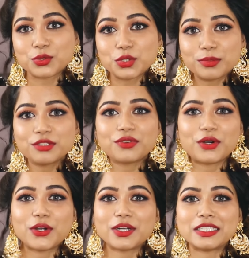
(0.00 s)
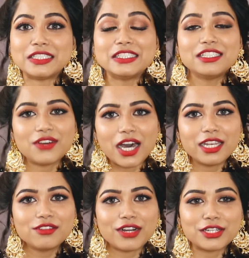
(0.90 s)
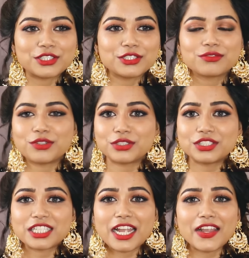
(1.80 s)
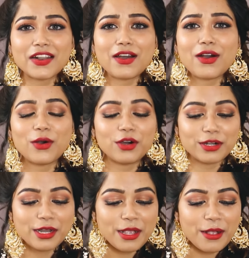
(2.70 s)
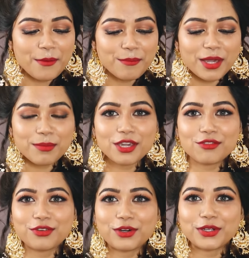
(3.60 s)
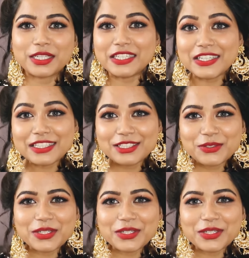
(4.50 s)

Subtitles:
suitable for Diwali function for the Shahra, or maybe for Eid